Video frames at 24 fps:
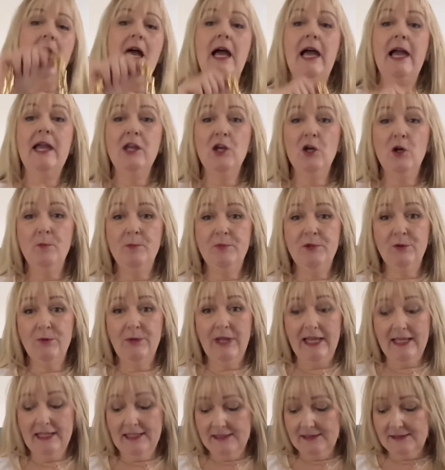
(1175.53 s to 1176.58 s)
I hope you
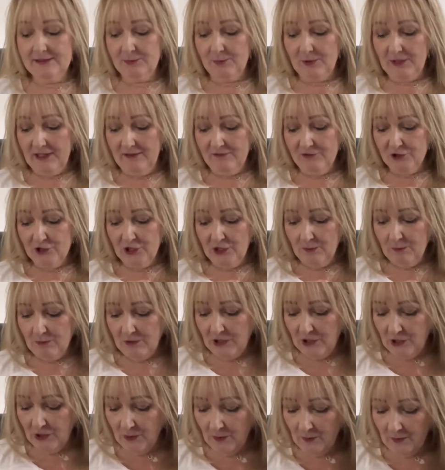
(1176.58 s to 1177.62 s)
liked what I've
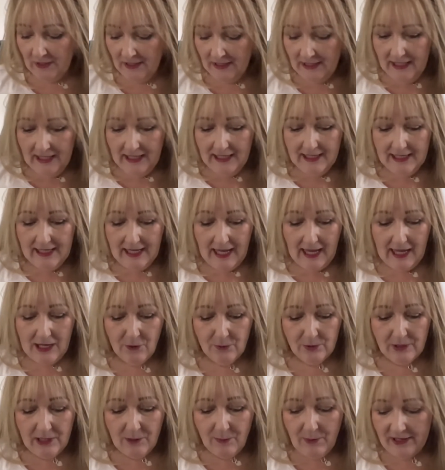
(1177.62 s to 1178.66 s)
shown you. I
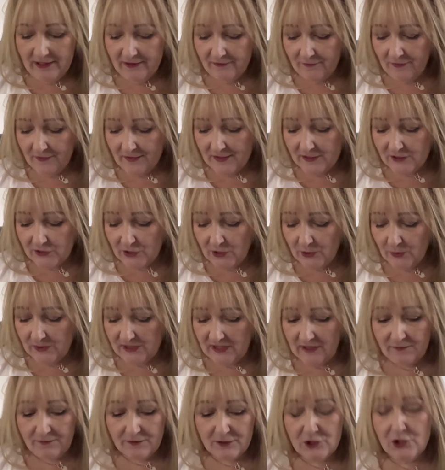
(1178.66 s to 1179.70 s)
only went for the two
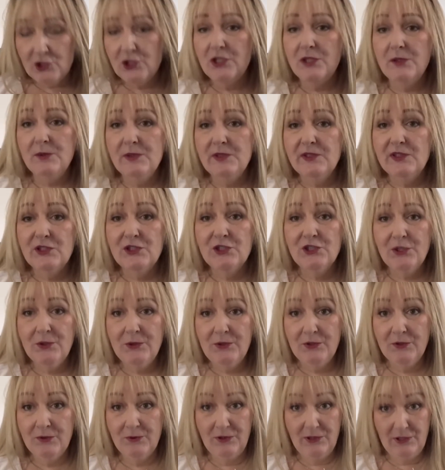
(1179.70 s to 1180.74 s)
different shoes to show
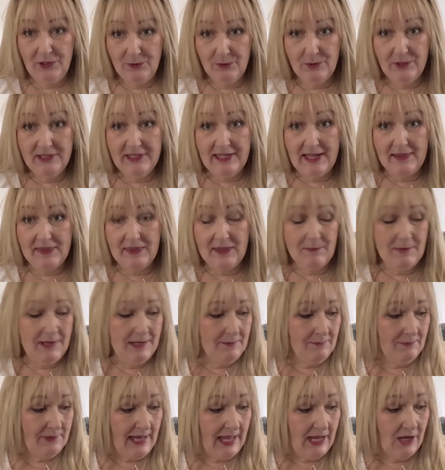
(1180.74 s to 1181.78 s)
you that you could get them
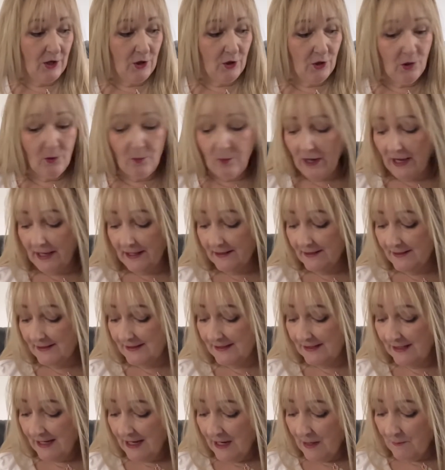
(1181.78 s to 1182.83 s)
in black or
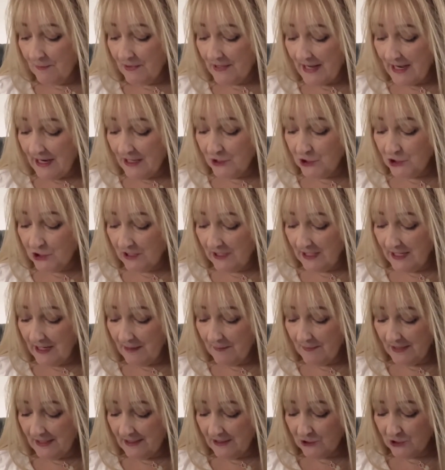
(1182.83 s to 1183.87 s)
white. But actually, I
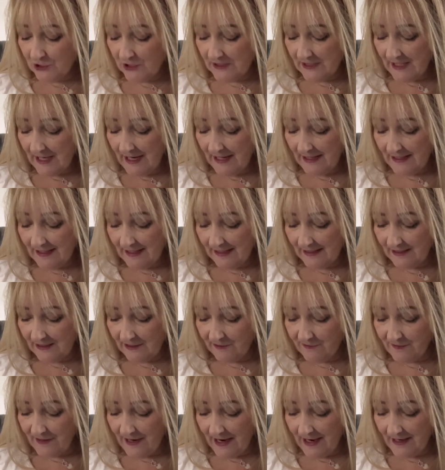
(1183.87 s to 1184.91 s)
mean, it should highlight
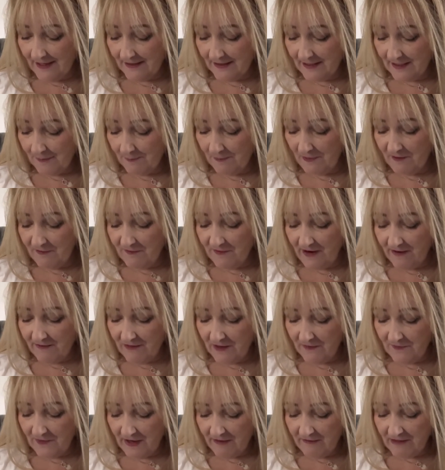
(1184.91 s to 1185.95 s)
the fact that be
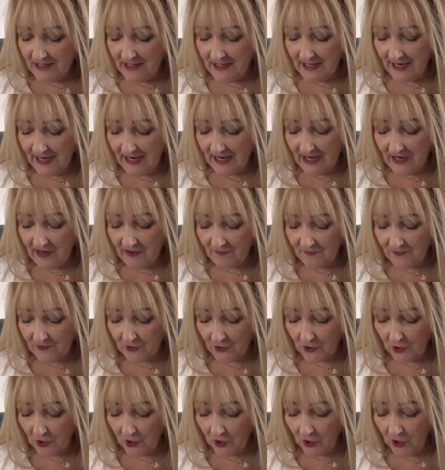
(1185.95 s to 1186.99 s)
very, very
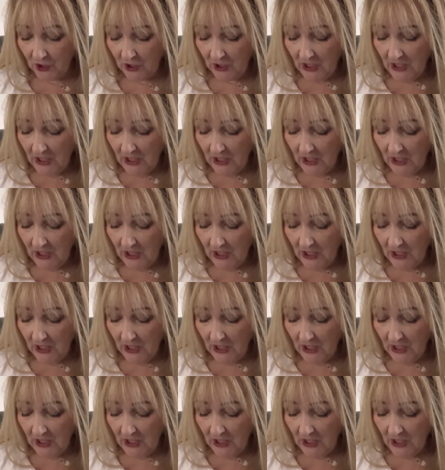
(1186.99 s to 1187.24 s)
careful